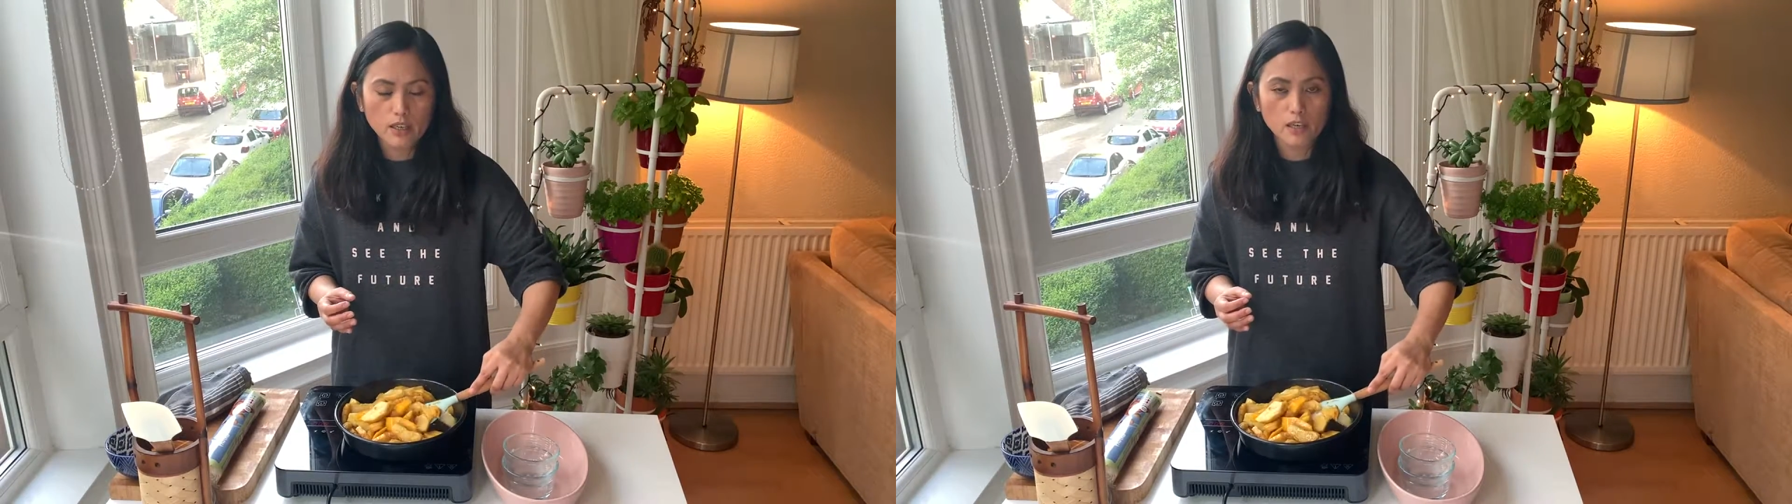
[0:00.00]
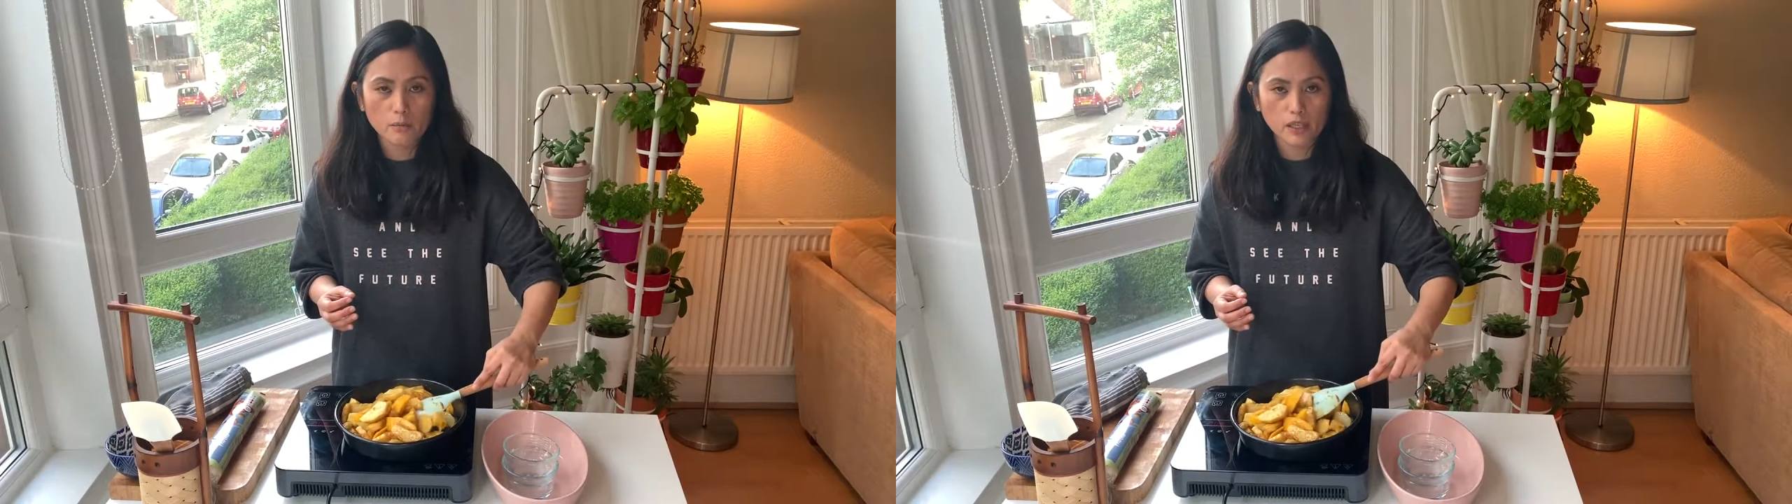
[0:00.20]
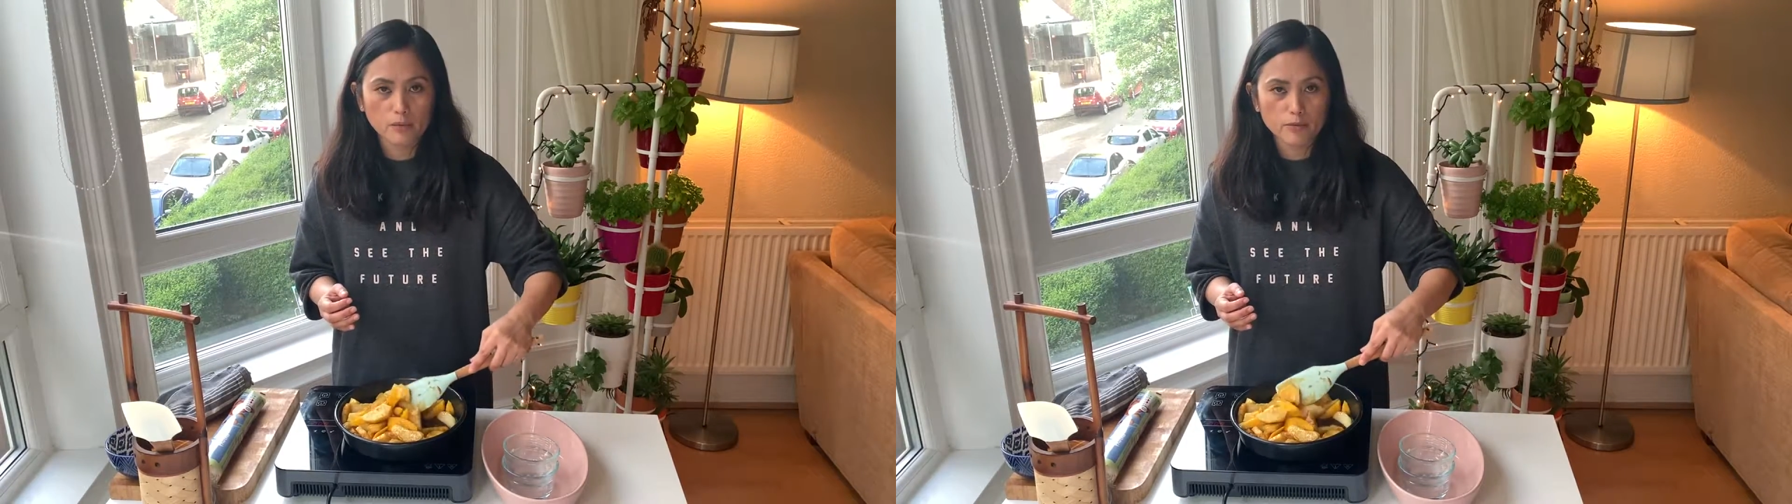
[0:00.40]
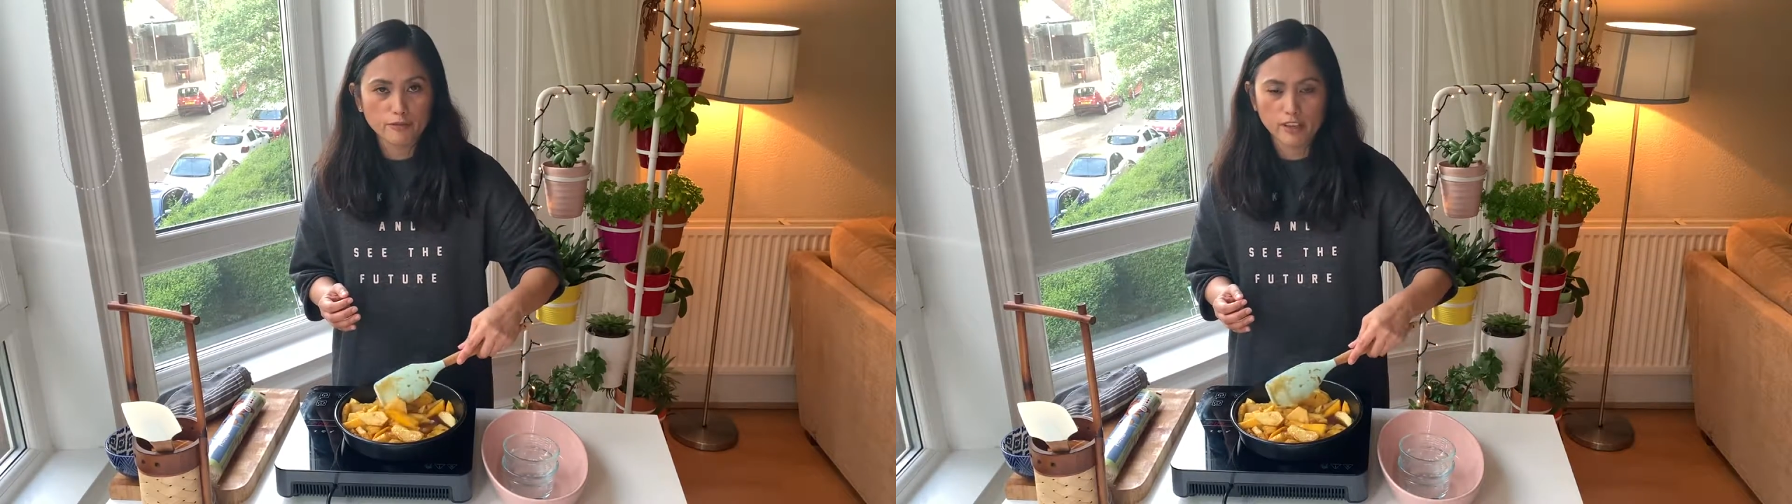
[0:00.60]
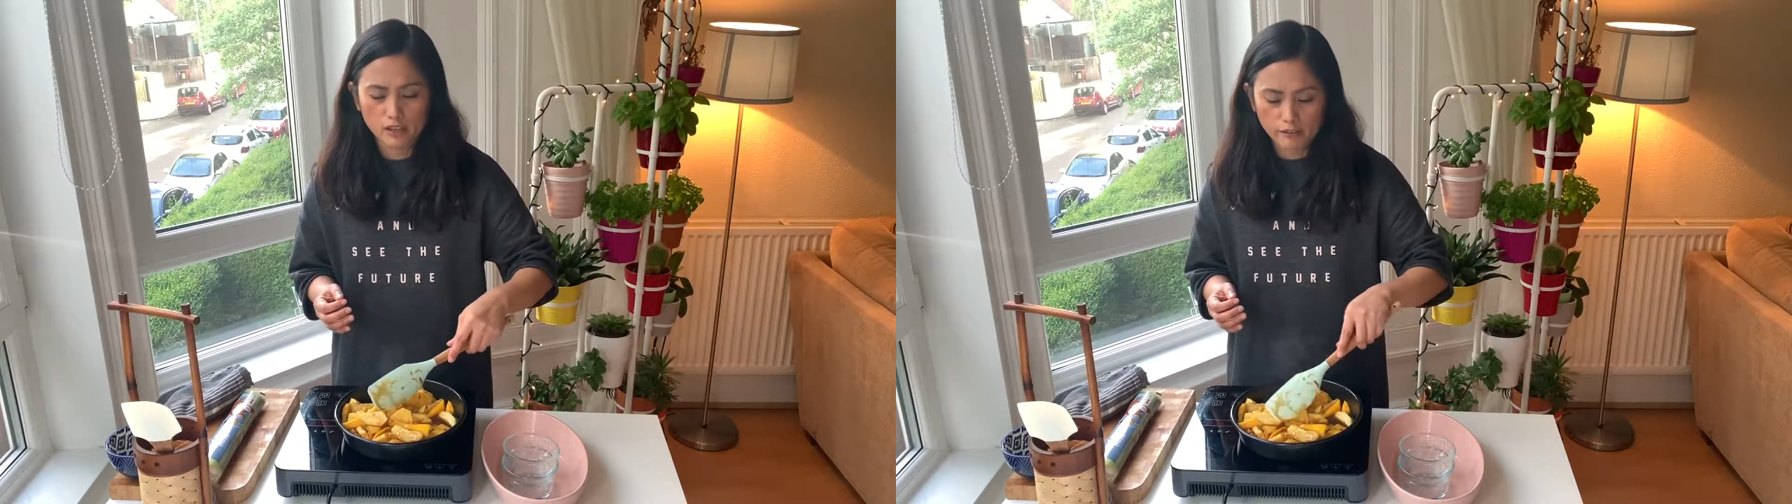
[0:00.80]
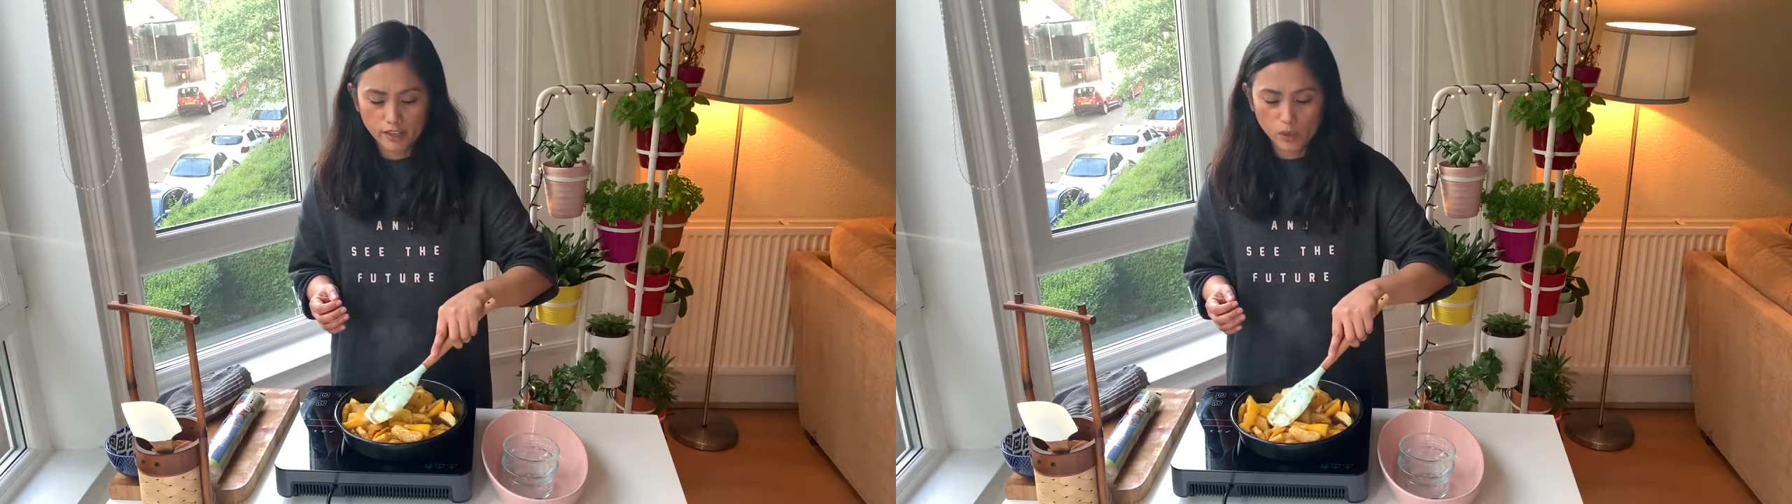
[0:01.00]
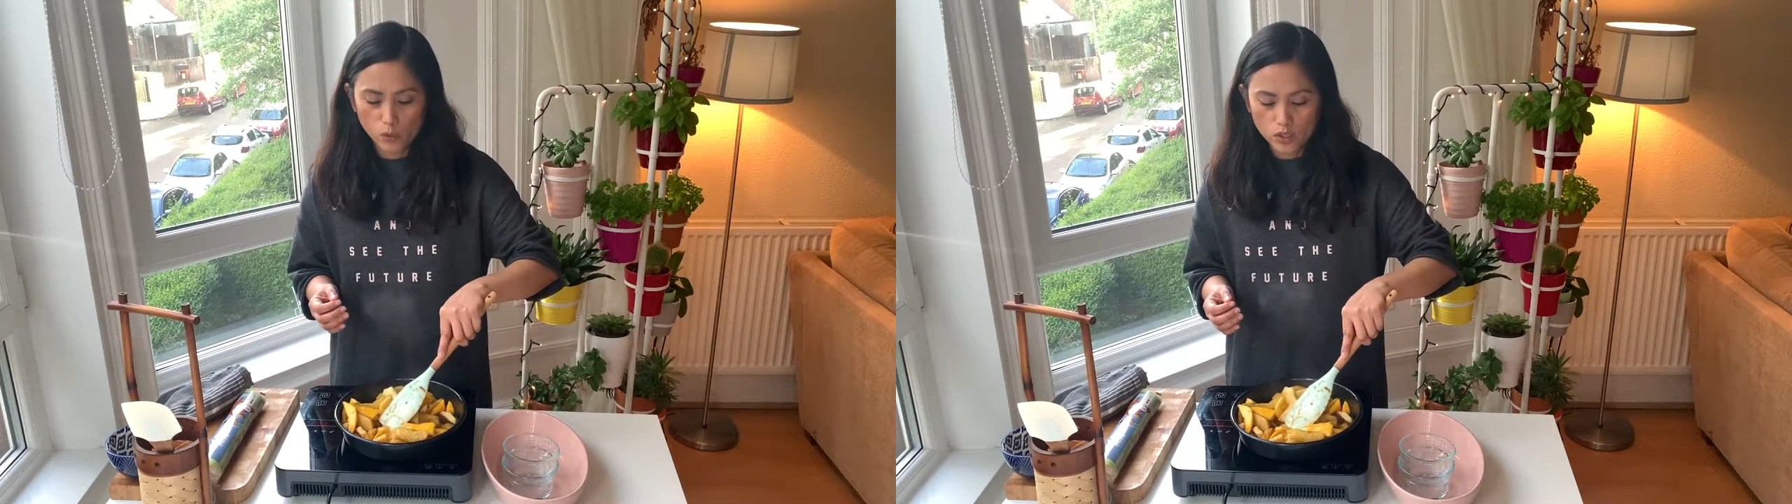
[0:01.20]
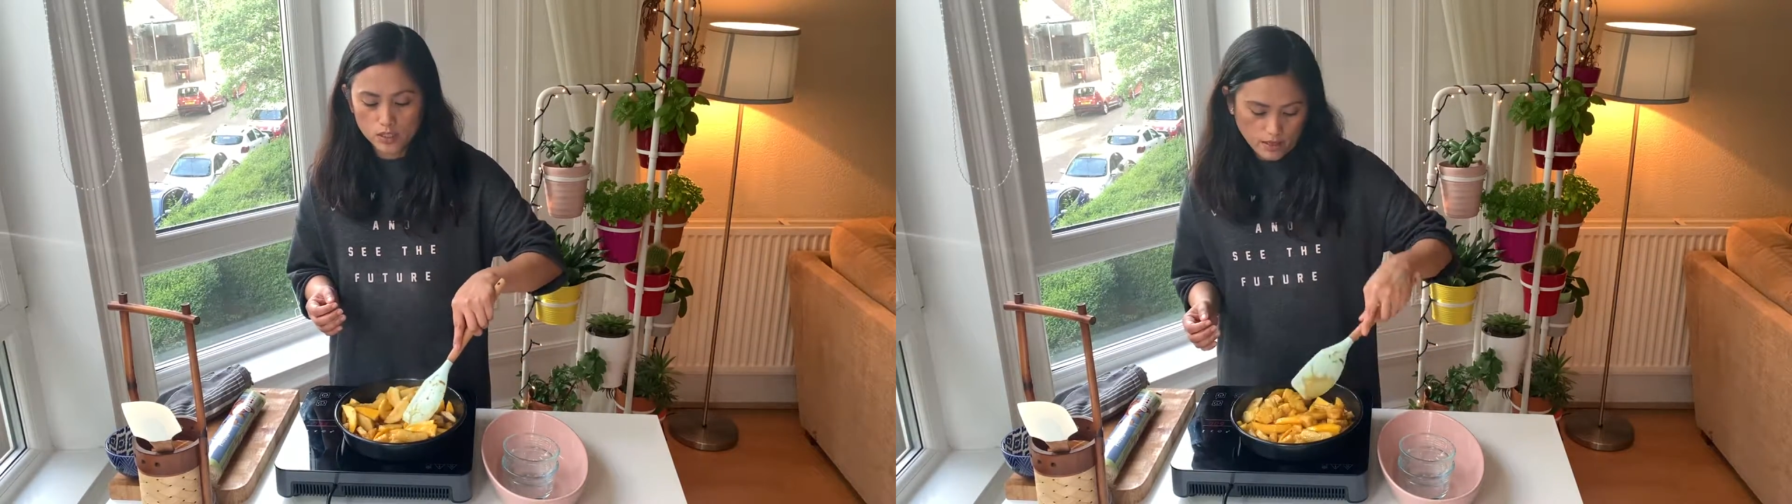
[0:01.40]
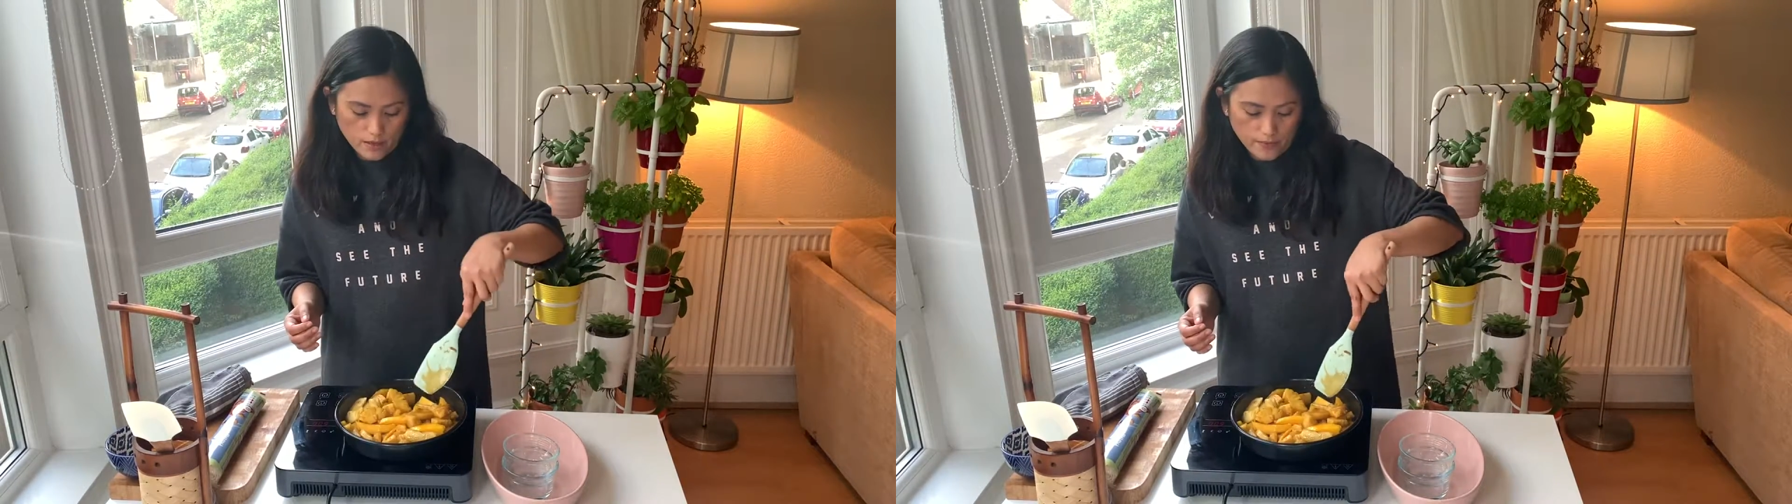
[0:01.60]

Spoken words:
it becomes very, very watery.